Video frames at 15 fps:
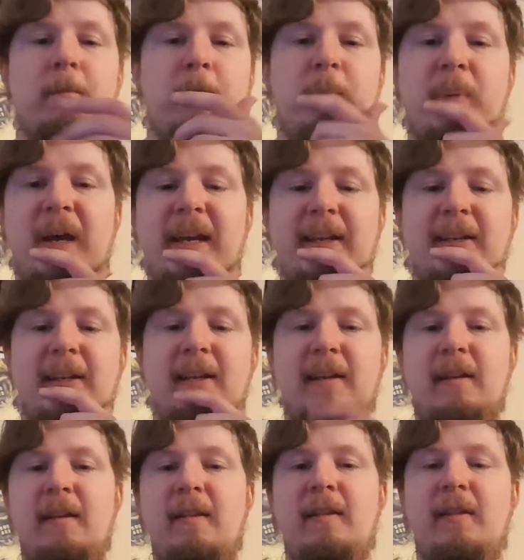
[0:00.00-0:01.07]
But
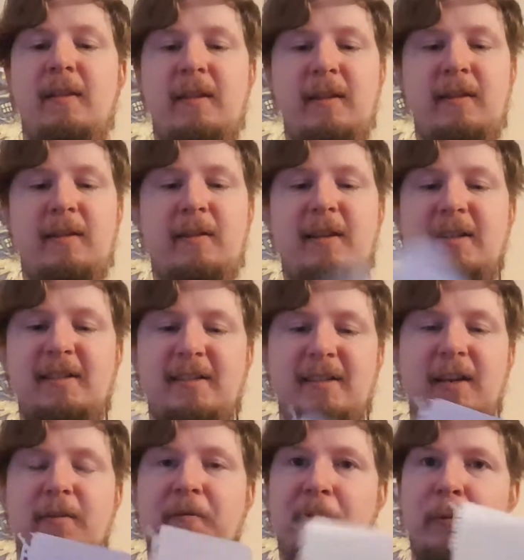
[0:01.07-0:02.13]
this
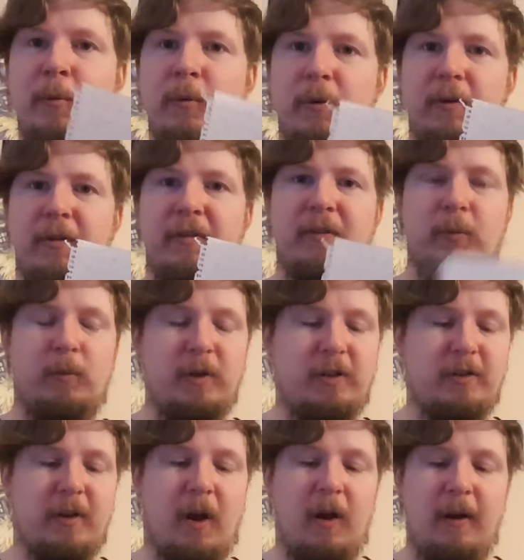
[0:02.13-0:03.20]
set of rules,
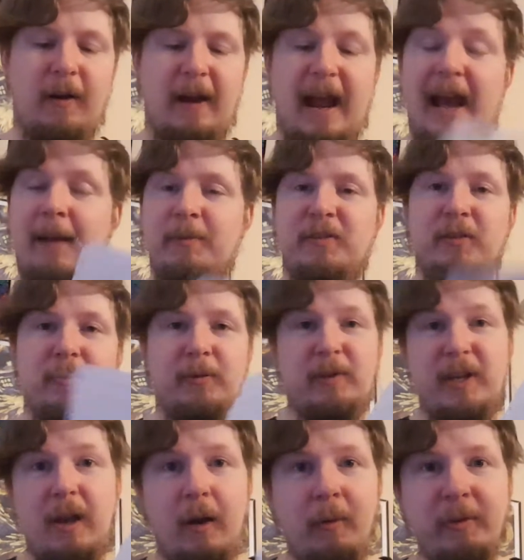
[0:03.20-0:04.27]
which are
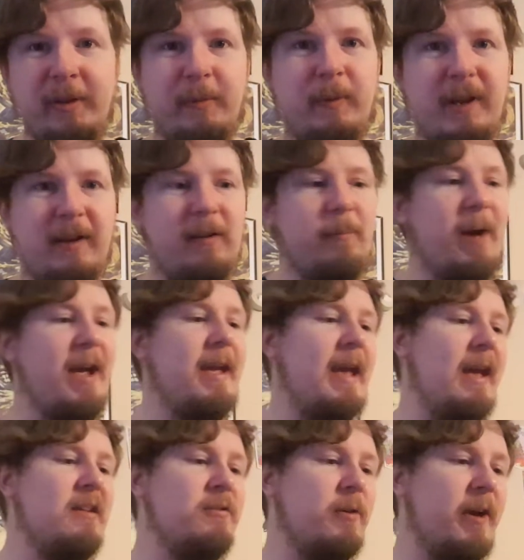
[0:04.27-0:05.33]
absolutely only written in my
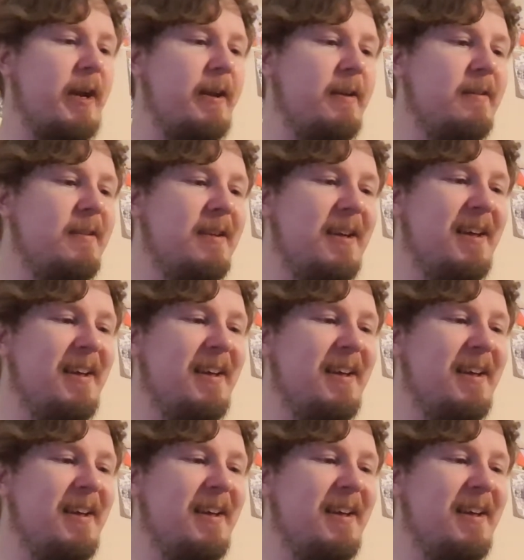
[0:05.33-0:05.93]
handwriting,